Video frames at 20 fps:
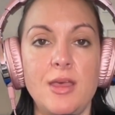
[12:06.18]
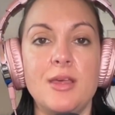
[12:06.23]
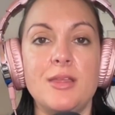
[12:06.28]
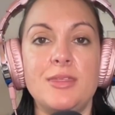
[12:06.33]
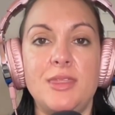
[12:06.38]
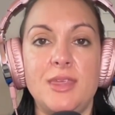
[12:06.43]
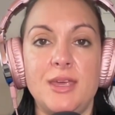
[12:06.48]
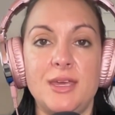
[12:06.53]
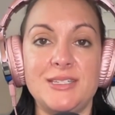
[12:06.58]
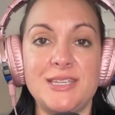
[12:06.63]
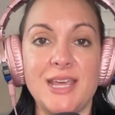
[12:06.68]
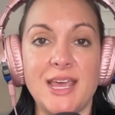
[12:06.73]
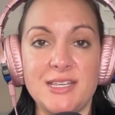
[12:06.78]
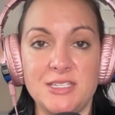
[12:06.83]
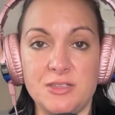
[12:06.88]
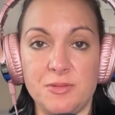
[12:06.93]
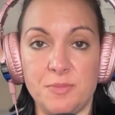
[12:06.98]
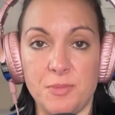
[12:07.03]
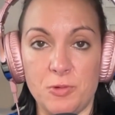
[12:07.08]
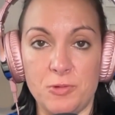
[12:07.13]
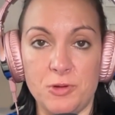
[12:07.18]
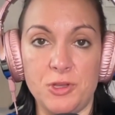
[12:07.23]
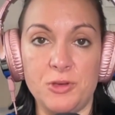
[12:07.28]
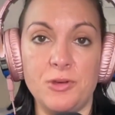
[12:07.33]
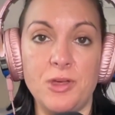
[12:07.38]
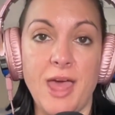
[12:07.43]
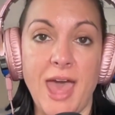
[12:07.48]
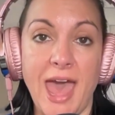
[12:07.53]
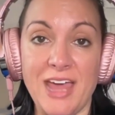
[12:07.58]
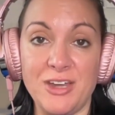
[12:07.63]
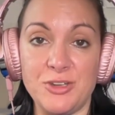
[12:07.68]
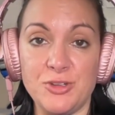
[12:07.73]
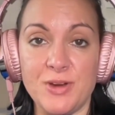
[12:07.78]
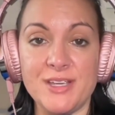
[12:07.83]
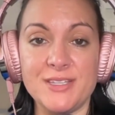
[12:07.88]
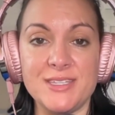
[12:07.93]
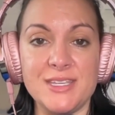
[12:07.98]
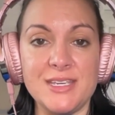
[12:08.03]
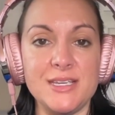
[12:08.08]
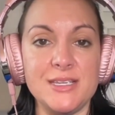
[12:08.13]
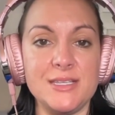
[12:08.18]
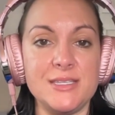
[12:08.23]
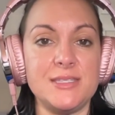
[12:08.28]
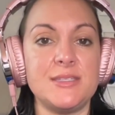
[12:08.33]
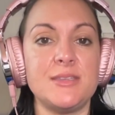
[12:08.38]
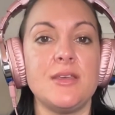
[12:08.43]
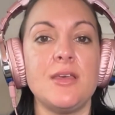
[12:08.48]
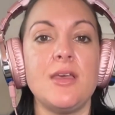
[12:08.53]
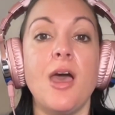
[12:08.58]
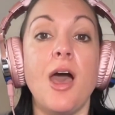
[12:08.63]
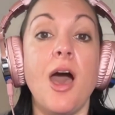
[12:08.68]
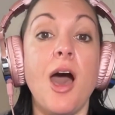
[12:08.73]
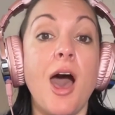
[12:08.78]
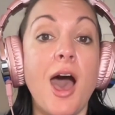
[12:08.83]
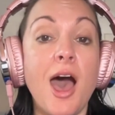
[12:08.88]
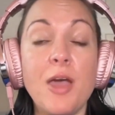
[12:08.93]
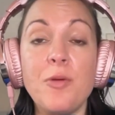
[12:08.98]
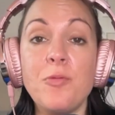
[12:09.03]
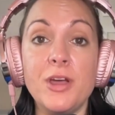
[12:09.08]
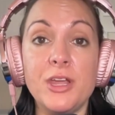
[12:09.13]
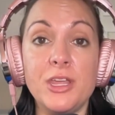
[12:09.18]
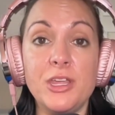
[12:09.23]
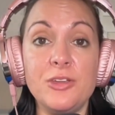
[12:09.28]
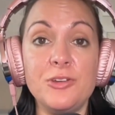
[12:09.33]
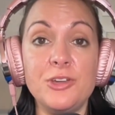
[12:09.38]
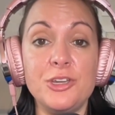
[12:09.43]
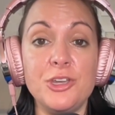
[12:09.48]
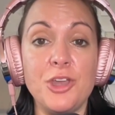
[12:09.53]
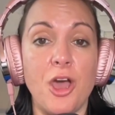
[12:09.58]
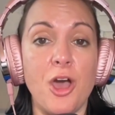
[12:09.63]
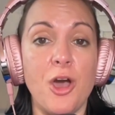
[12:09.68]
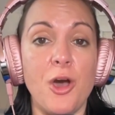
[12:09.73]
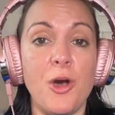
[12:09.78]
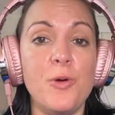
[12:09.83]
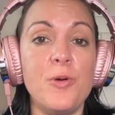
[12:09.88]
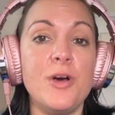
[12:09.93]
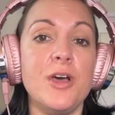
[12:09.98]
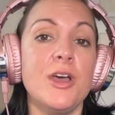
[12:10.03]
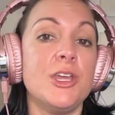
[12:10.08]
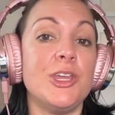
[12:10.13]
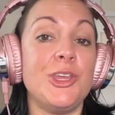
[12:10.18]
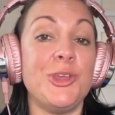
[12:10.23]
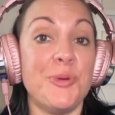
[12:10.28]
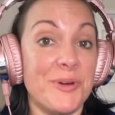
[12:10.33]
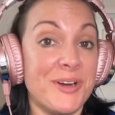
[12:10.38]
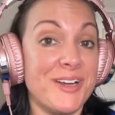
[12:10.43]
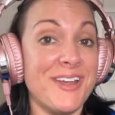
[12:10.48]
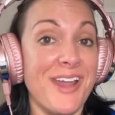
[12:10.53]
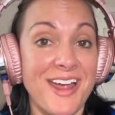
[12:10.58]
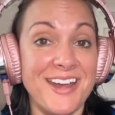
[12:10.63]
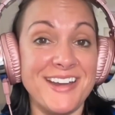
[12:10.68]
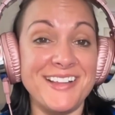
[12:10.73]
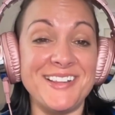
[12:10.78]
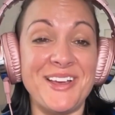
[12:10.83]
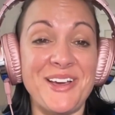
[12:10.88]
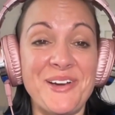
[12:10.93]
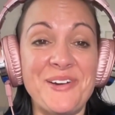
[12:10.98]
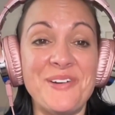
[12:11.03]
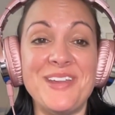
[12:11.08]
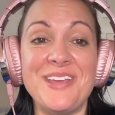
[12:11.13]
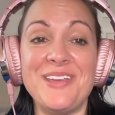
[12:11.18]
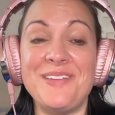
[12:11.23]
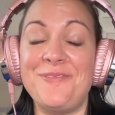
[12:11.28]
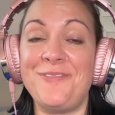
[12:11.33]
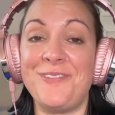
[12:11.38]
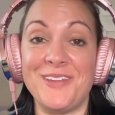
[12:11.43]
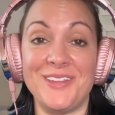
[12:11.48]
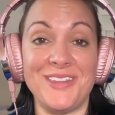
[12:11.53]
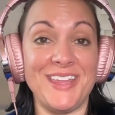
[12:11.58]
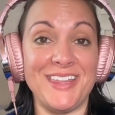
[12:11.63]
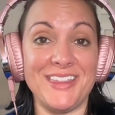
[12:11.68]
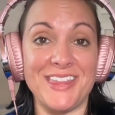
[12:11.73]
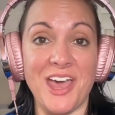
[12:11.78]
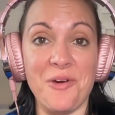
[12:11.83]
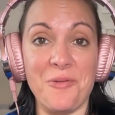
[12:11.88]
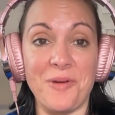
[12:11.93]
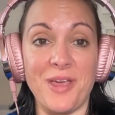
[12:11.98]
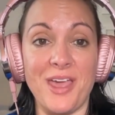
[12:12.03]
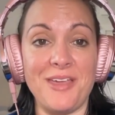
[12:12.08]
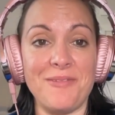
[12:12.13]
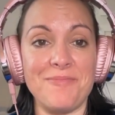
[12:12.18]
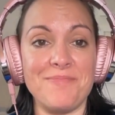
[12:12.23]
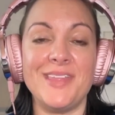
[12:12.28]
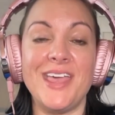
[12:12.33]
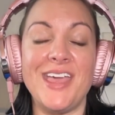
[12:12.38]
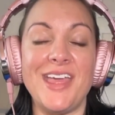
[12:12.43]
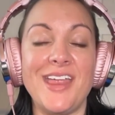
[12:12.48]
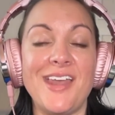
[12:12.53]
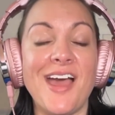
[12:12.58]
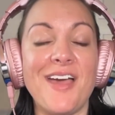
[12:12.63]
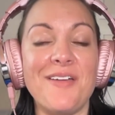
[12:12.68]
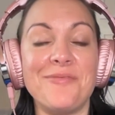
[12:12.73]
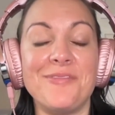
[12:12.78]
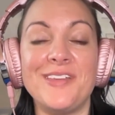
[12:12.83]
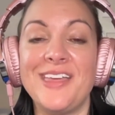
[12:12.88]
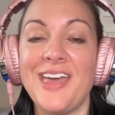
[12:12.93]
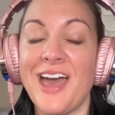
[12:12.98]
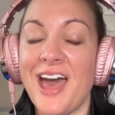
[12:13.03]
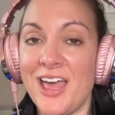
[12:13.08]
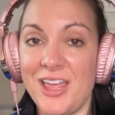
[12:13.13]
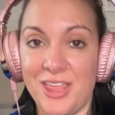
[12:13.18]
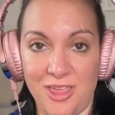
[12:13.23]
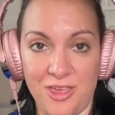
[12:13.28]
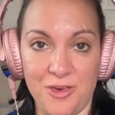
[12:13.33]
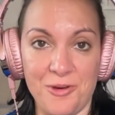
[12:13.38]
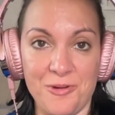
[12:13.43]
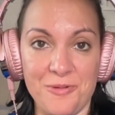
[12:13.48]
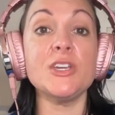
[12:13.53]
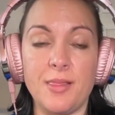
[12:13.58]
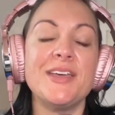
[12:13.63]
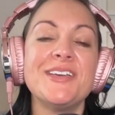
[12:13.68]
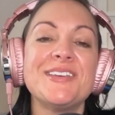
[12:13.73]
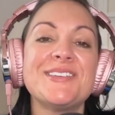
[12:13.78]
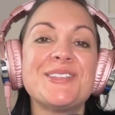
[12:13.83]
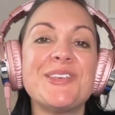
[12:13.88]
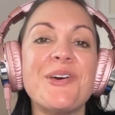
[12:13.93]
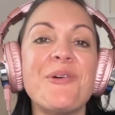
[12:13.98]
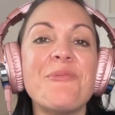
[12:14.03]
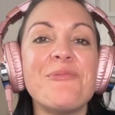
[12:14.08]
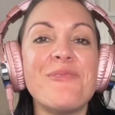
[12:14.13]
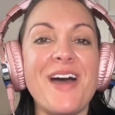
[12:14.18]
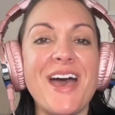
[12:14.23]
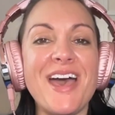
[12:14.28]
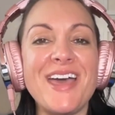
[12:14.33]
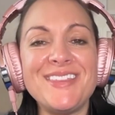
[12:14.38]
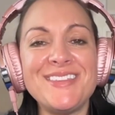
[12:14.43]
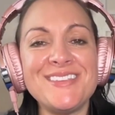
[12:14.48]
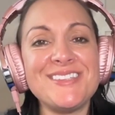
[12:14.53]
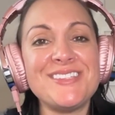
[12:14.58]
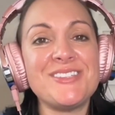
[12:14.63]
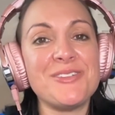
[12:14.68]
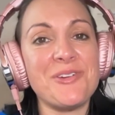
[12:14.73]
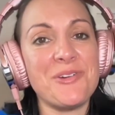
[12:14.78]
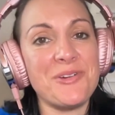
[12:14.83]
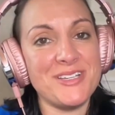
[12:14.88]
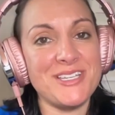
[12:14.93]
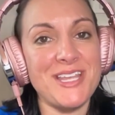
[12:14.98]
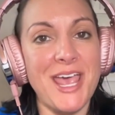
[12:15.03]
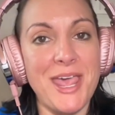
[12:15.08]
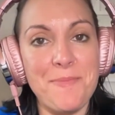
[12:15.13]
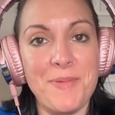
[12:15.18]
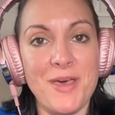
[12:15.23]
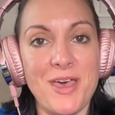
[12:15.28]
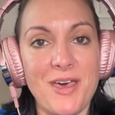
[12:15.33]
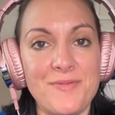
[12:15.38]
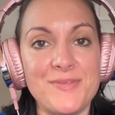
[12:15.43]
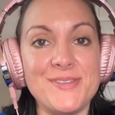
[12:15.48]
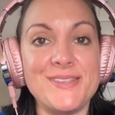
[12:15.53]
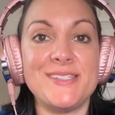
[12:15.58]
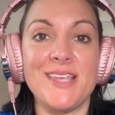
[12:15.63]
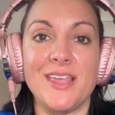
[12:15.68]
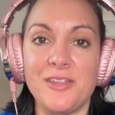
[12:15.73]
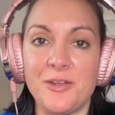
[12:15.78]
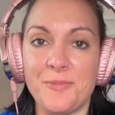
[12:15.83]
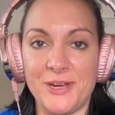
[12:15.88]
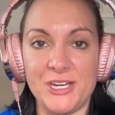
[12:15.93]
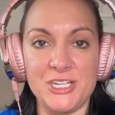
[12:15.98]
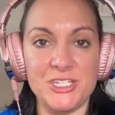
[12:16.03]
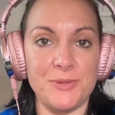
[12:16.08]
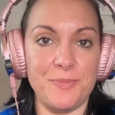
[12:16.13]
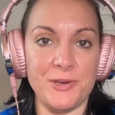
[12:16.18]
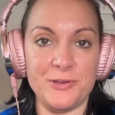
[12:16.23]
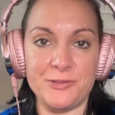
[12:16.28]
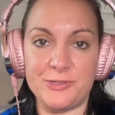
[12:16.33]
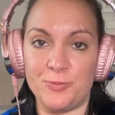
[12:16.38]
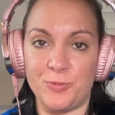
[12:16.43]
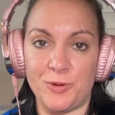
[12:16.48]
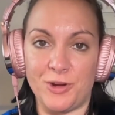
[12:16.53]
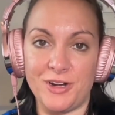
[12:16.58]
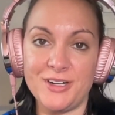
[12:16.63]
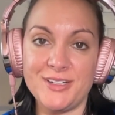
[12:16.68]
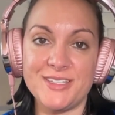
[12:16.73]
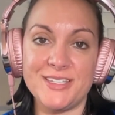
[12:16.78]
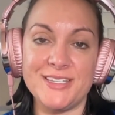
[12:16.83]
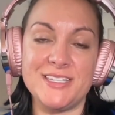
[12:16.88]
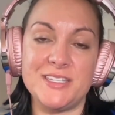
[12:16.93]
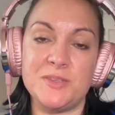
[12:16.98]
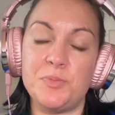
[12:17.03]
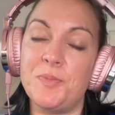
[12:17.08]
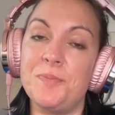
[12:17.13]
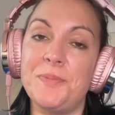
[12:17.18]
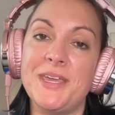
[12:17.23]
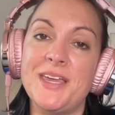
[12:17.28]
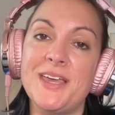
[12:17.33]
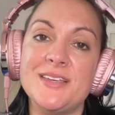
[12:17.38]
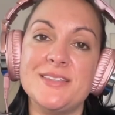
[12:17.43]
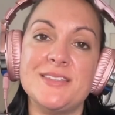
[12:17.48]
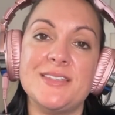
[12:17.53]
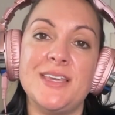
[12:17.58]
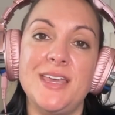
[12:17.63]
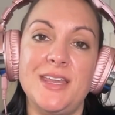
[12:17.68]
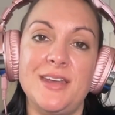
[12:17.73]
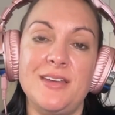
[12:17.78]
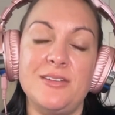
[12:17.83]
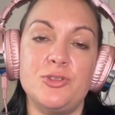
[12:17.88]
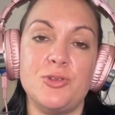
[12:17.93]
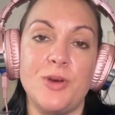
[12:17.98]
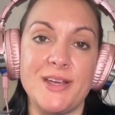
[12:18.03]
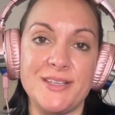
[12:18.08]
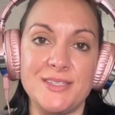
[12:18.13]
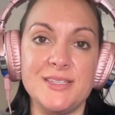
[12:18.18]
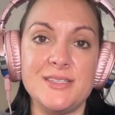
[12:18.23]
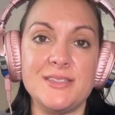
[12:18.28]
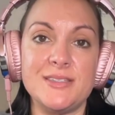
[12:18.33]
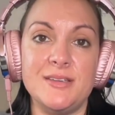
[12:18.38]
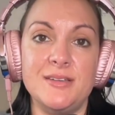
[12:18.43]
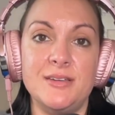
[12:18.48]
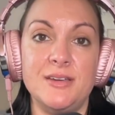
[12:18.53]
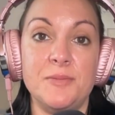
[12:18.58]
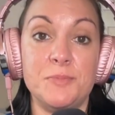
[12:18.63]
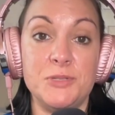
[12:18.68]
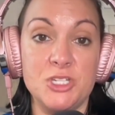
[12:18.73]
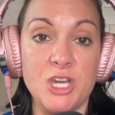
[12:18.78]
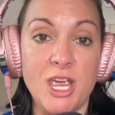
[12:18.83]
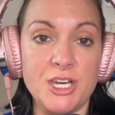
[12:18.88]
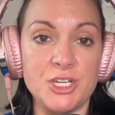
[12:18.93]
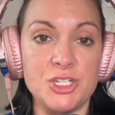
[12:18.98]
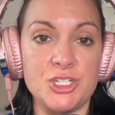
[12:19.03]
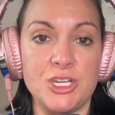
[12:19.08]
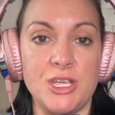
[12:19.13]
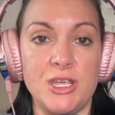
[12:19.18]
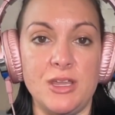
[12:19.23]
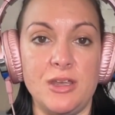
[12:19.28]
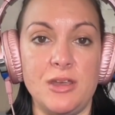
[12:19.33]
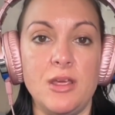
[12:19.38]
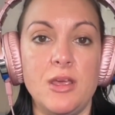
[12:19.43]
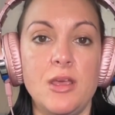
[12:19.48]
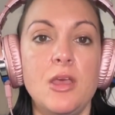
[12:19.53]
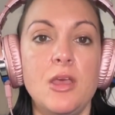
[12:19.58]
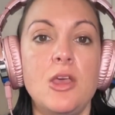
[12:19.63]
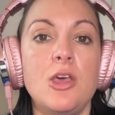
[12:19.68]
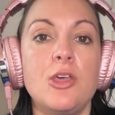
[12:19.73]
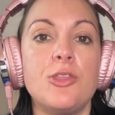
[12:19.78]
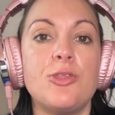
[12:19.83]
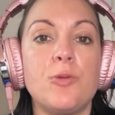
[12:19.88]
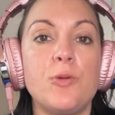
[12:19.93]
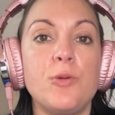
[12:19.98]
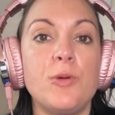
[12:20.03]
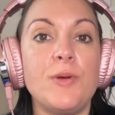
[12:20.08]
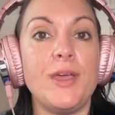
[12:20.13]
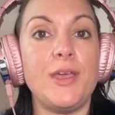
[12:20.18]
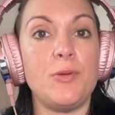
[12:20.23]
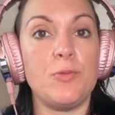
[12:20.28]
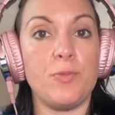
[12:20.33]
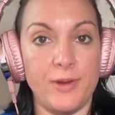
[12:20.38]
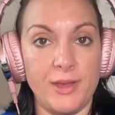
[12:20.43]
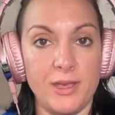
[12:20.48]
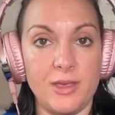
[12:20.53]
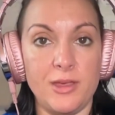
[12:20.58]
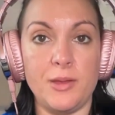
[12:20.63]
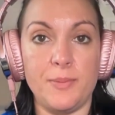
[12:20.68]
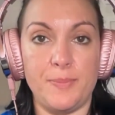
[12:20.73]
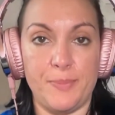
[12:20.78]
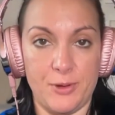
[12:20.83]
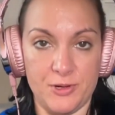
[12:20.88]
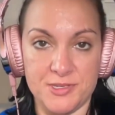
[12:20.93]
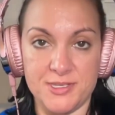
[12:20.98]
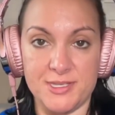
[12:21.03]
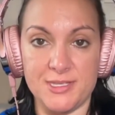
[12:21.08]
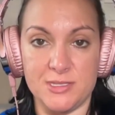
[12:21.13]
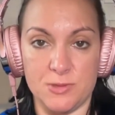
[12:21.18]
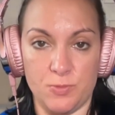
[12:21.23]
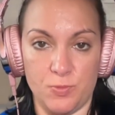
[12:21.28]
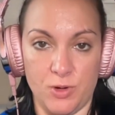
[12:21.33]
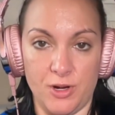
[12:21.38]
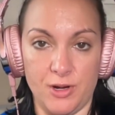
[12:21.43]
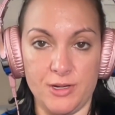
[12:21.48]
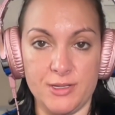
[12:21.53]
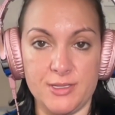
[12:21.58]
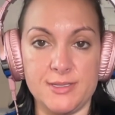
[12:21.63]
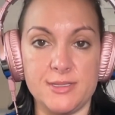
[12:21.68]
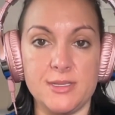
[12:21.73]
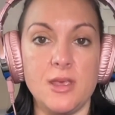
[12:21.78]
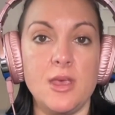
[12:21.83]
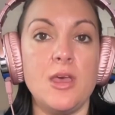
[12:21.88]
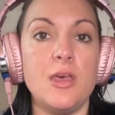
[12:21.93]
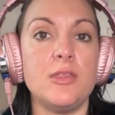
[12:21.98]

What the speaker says: the testimonial addresses, I want you to know you are not alone in feeling that way. And I've got you. So why this certain type of celebration post works is because it addresses an objection through a real person's words.